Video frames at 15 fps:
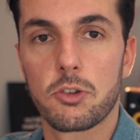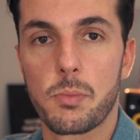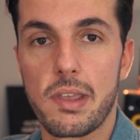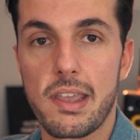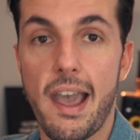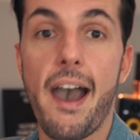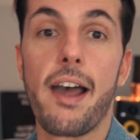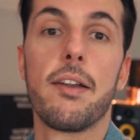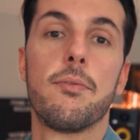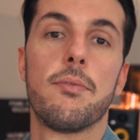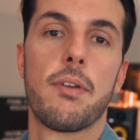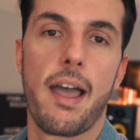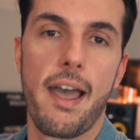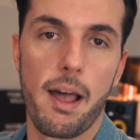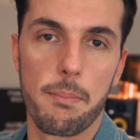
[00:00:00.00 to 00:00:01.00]
to me and
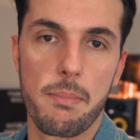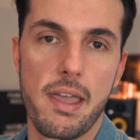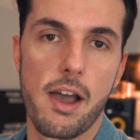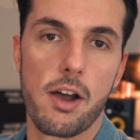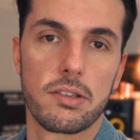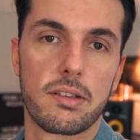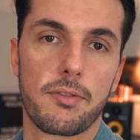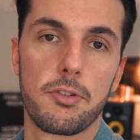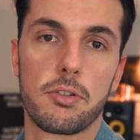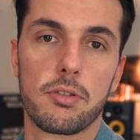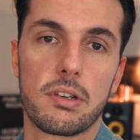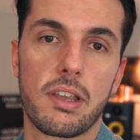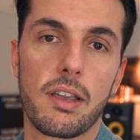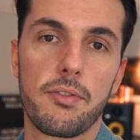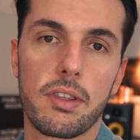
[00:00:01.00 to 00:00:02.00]
help me out if you
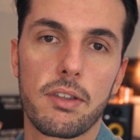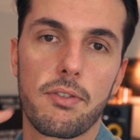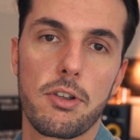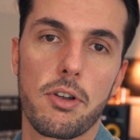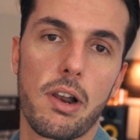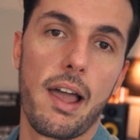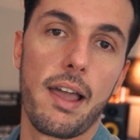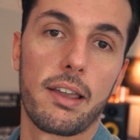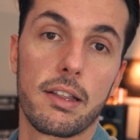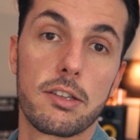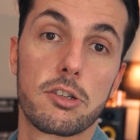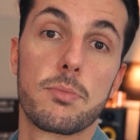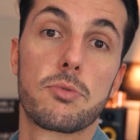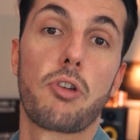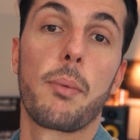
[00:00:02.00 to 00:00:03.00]
could give this video a like and
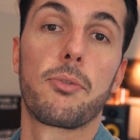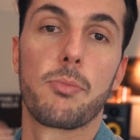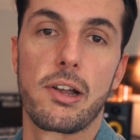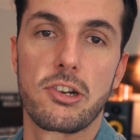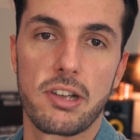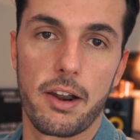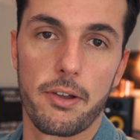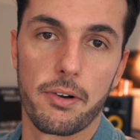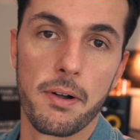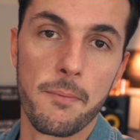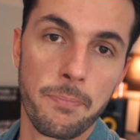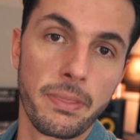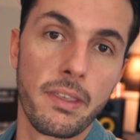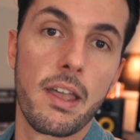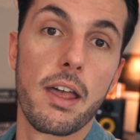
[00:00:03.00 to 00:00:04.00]
subscribe to my channel.
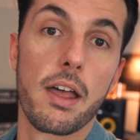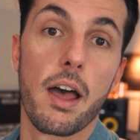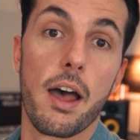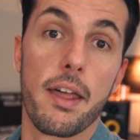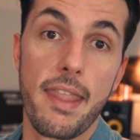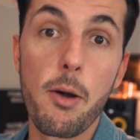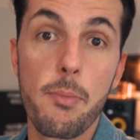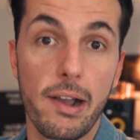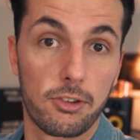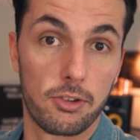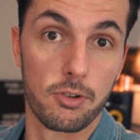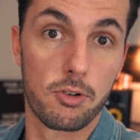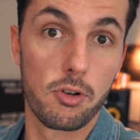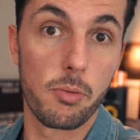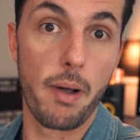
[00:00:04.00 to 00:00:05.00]
Now back to the cool